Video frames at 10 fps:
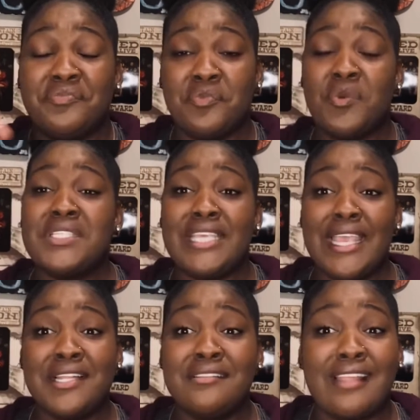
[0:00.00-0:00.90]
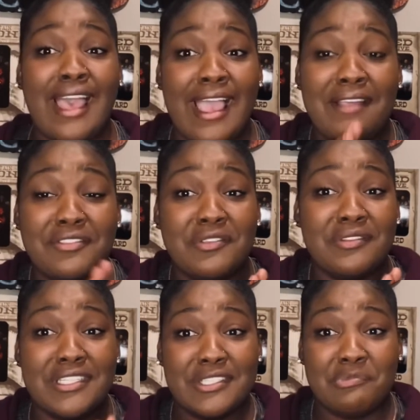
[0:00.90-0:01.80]
once again,
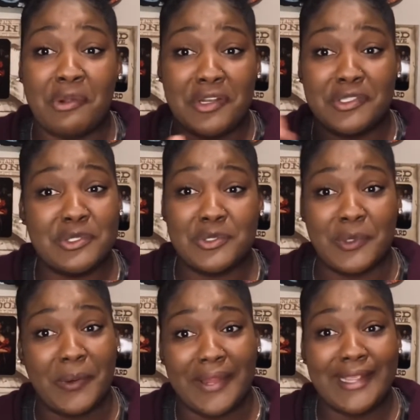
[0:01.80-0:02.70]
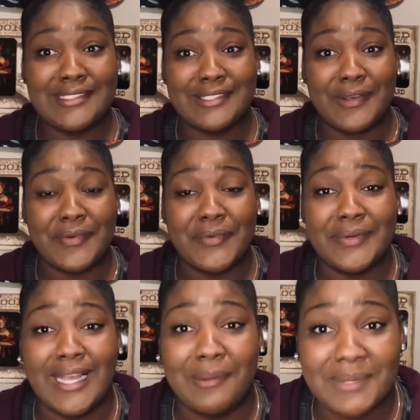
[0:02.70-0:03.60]
this is part of the story, so
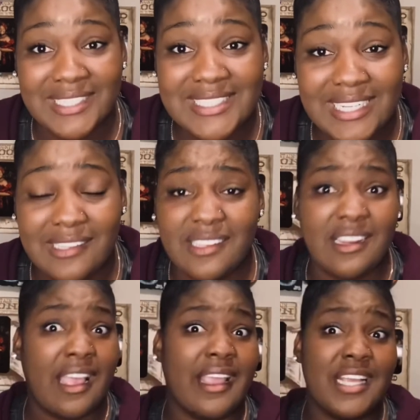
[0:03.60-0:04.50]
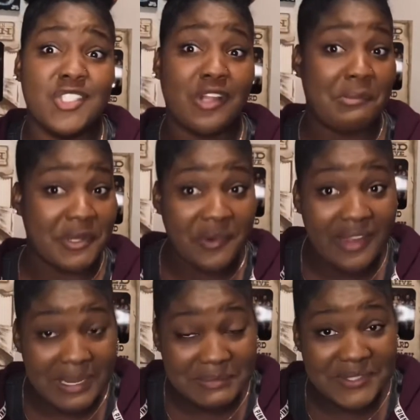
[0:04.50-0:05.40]
I'm going to tell it. I ain't dropping no
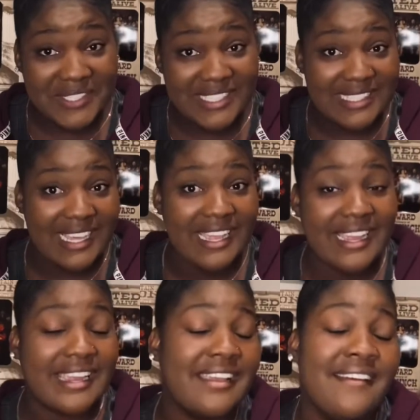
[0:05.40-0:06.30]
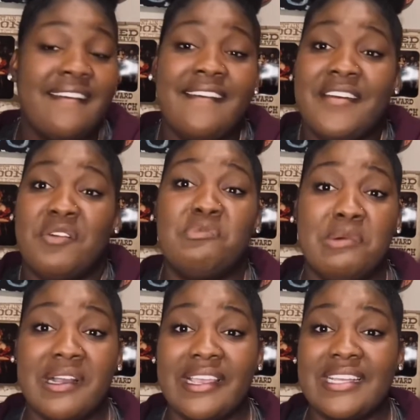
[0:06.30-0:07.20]
names or anything,
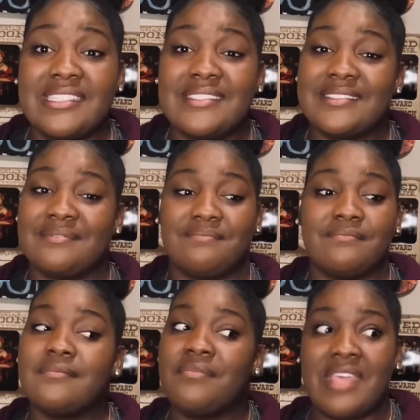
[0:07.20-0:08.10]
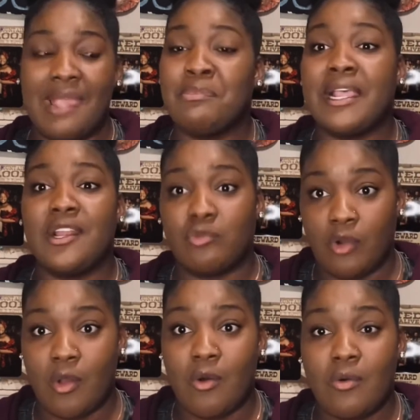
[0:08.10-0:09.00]
but that played a
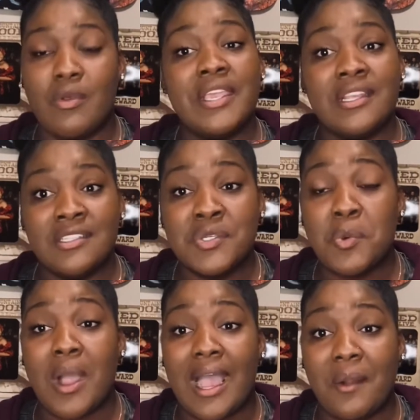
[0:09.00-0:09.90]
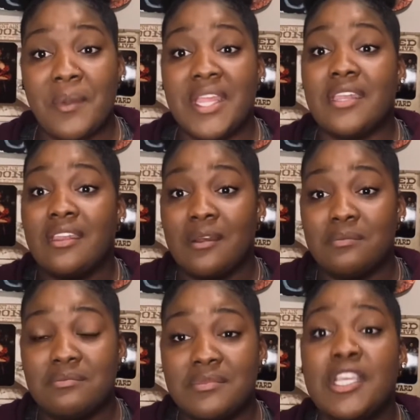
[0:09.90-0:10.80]
role into why we ended up
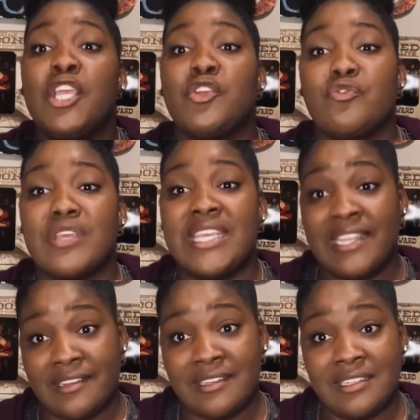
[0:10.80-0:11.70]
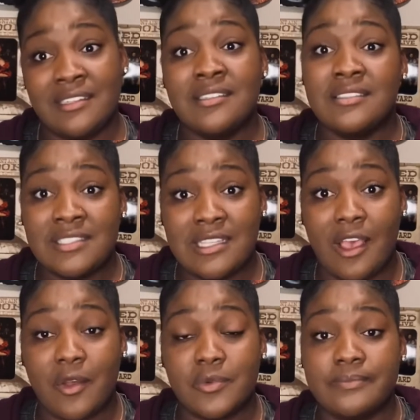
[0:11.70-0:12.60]
rekindling. So